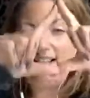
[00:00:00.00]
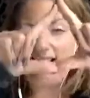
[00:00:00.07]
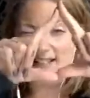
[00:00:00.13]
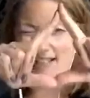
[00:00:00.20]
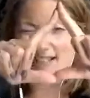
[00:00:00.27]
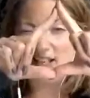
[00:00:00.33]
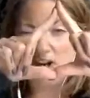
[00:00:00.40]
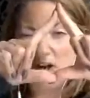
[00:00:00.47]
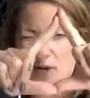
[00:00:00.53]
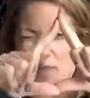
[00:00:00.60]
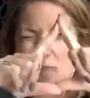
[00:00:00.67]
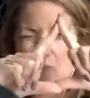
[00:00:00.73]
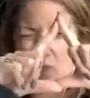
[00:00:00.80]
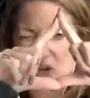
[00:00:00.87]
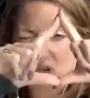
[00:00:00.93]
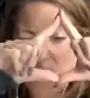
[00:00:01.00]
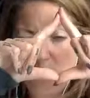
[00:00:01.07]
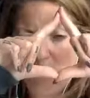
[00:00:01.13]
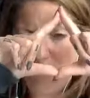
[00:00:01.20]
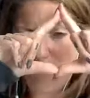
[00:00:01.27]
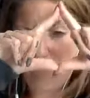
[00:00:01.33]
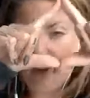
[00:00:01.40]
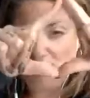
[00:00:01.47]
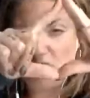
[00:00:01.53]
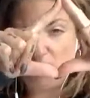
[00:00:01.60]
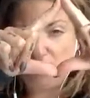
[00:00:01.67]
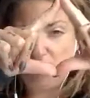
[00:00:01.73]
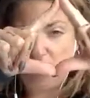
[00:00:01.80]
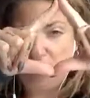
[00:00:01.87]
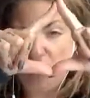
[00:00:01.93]
and you want to find your
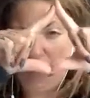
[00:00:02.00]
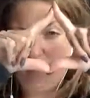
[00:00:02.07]
filter. You